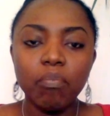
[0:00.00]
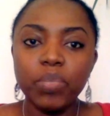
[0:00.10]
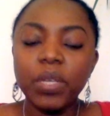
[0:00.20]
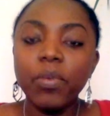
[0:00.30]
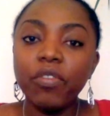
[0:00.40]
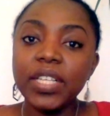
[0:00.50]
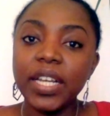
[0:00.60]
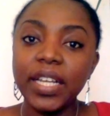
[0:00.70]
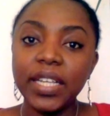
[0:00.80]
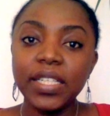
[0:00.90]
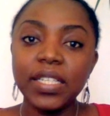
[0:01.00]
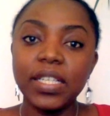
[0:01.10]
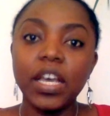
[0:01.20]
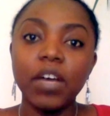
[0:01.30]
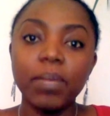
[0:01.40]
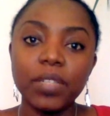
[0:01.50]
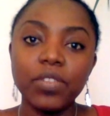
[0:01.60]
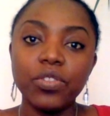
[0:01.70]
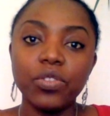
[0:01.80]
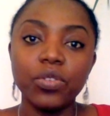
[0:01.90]
Some of these identities help
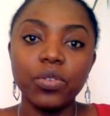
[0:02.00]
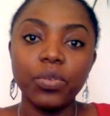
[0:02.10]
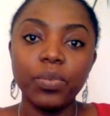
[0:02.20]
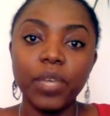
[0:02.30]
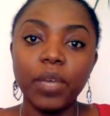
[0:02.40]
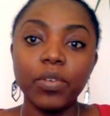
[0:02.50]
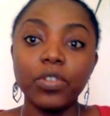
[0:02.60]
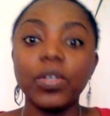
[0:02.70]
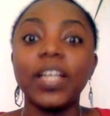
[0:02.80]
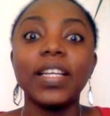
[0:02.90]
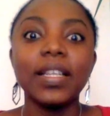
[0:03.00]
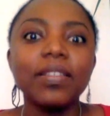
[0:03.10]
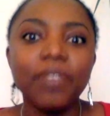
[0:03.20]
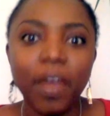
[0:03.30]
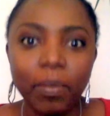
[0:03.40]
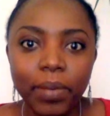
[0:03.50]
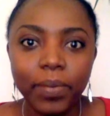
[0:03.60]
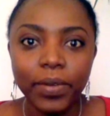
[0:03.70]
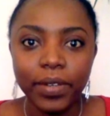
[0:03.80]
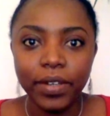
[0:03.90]
us to be able to identify people,